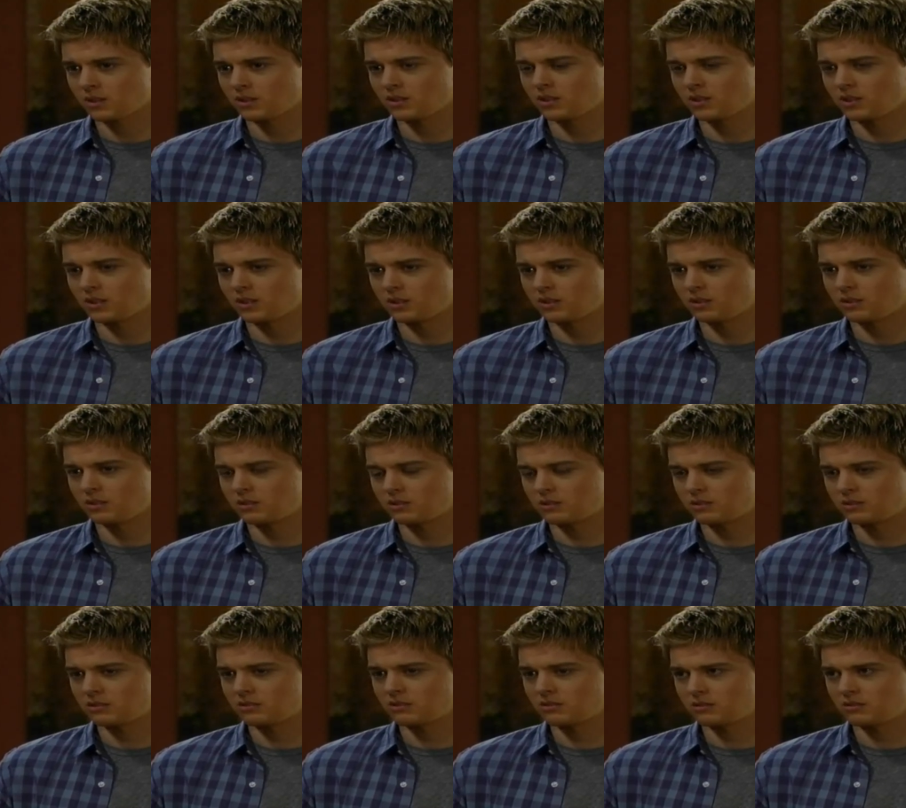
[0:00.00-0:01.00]

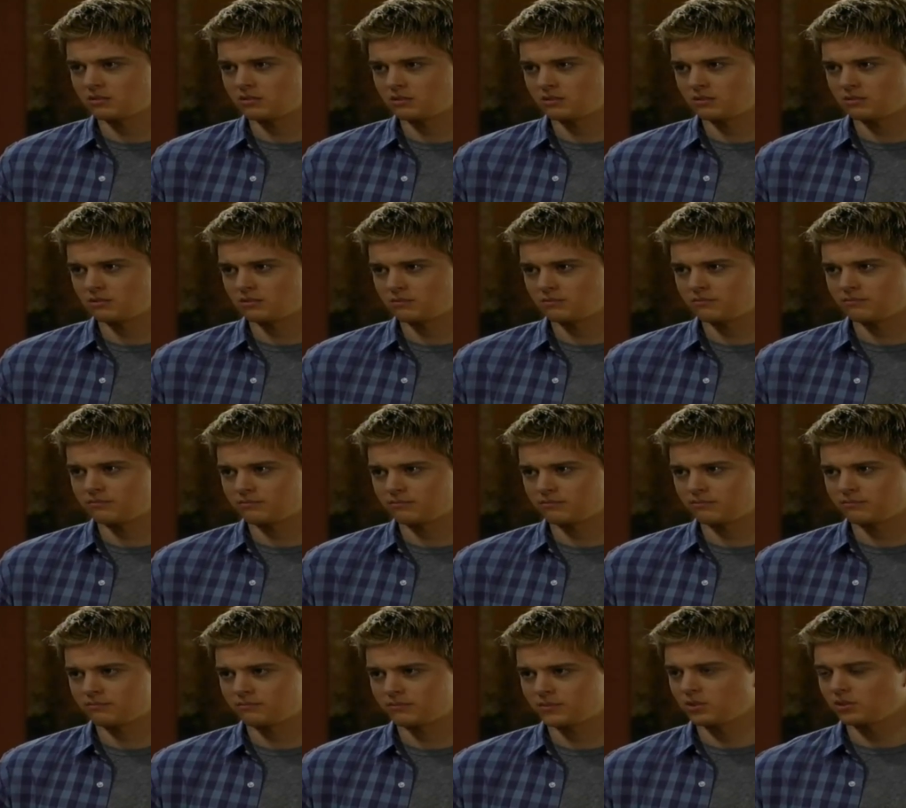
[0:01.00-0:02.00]
Uh,
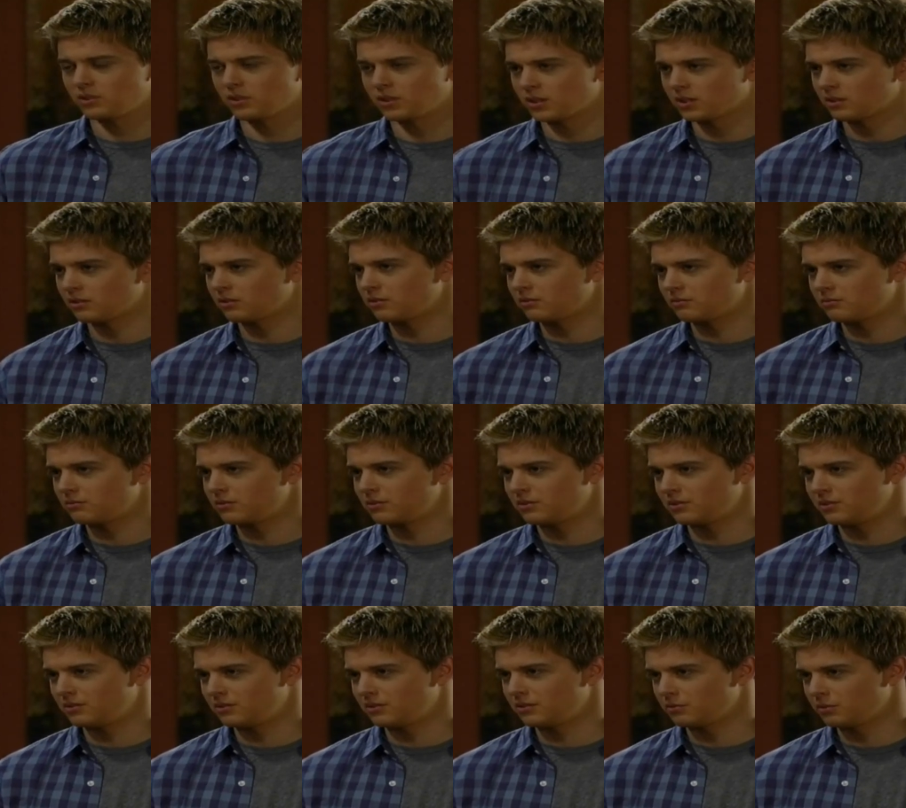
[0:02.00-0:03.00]
so, uh, your,
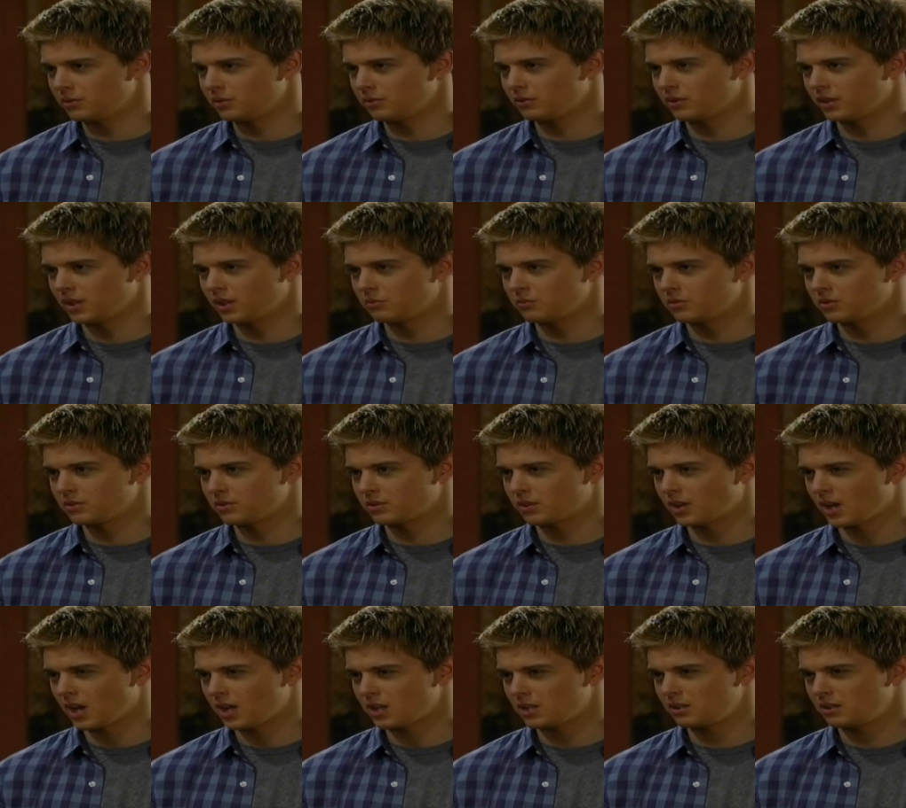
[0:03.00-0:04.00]
your real name is
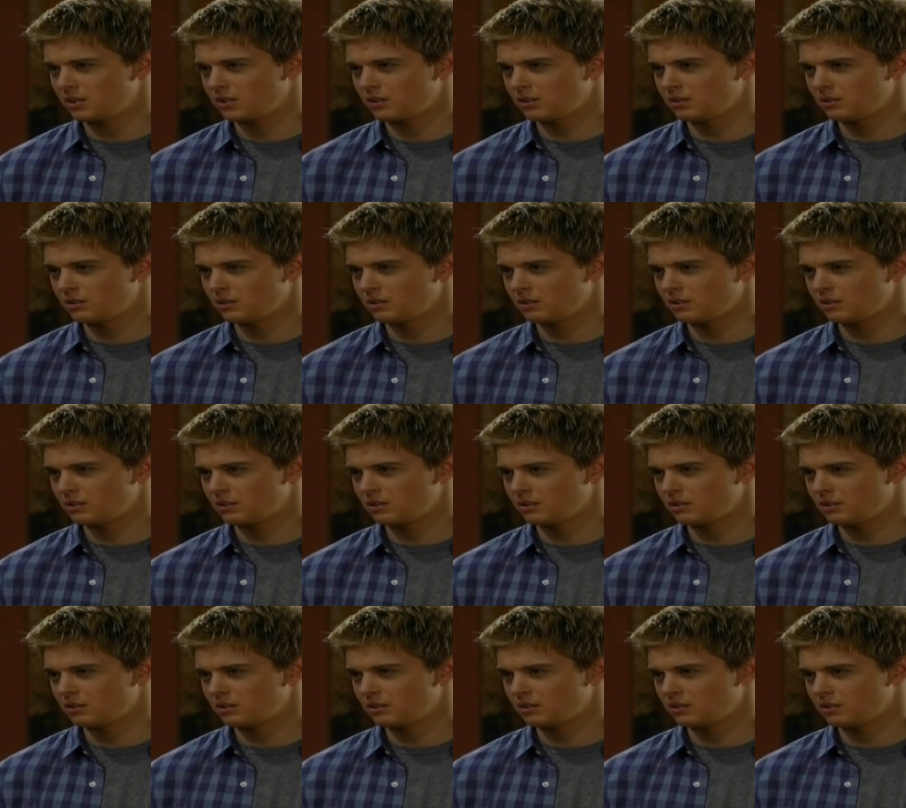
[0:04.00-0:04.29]
Candy?